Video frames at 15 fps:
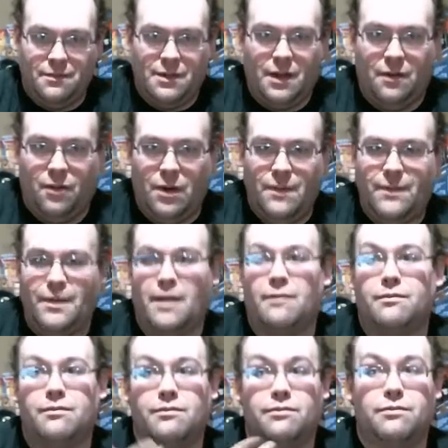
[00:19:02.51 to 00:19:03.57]
a woman, now,
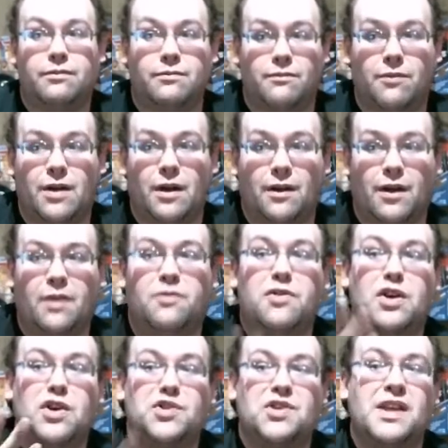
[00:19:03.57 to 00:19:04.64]
we all know
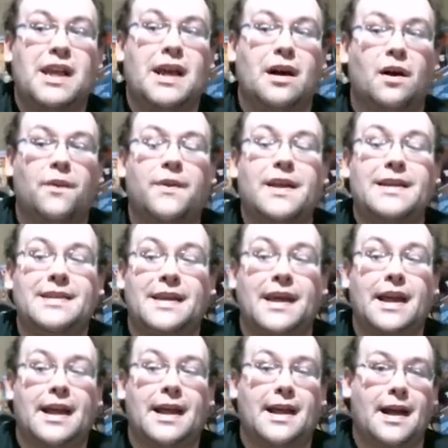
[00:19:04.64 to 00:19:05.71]
she held the
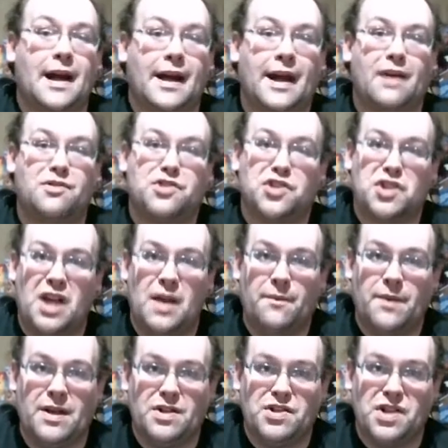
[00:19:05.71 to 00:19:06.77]
TNA Knockouts
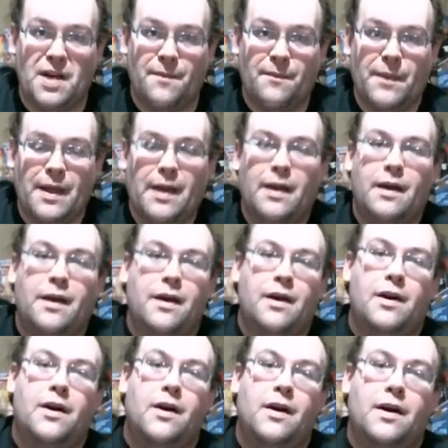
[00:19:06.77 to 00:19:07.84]
Championship.
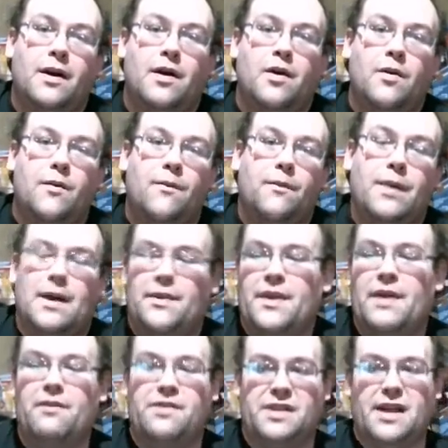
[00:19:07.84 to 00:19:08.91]
But
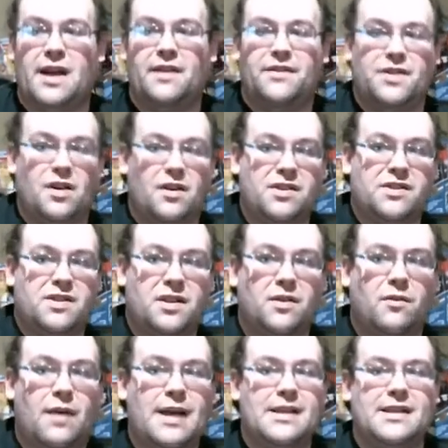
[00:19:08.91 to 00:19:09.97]
then was kind of tossed to the
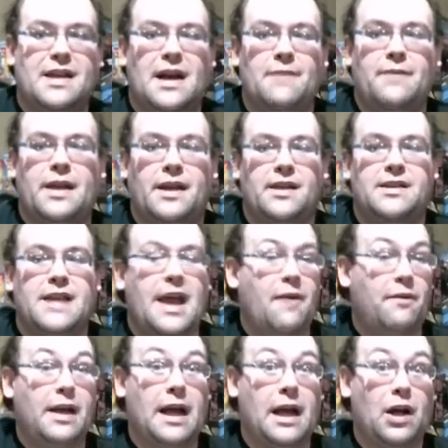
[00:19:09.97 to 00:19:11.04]
wayside because, hey,
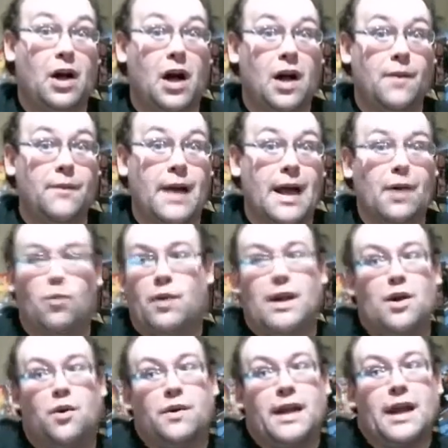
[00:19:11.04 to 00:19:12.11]
we got Kong back, we
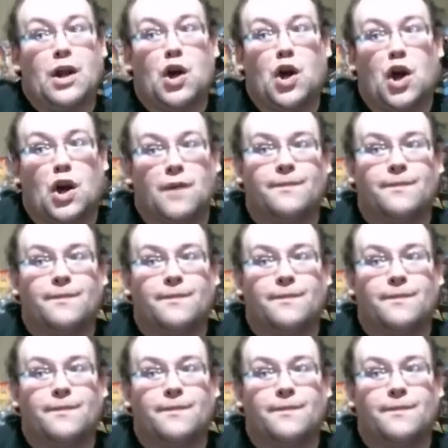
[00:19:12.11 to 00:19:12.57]
don't need her.